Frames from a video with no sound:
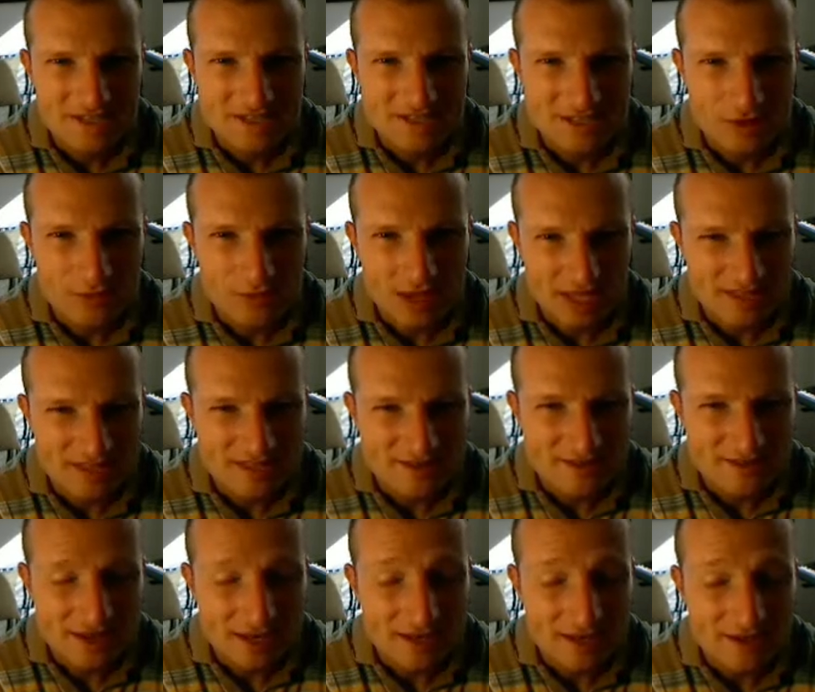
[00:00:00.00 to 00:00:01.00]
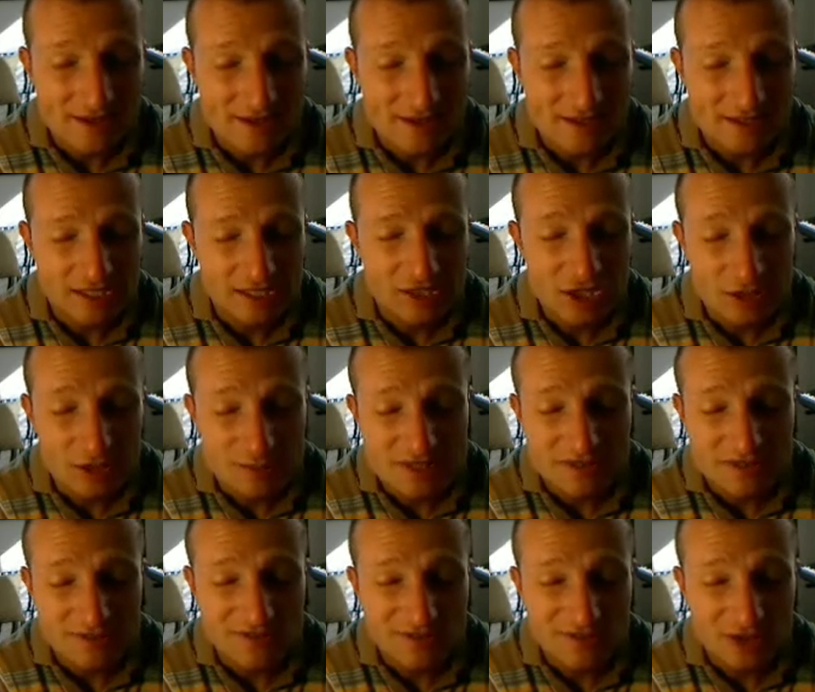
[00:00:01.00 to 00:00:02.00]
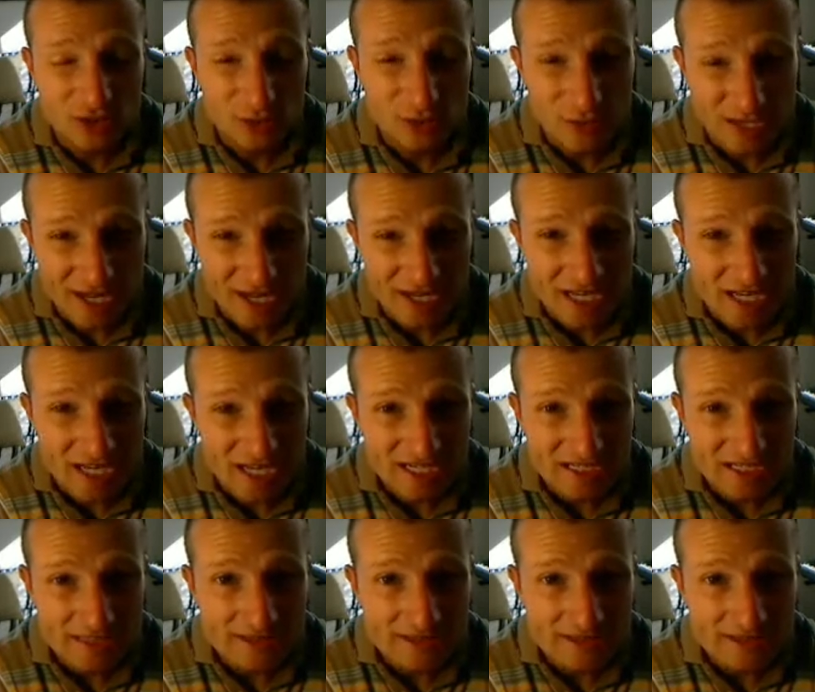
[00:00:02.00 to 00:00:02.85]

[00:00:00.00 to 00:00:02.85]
so that's, in terms of creating it,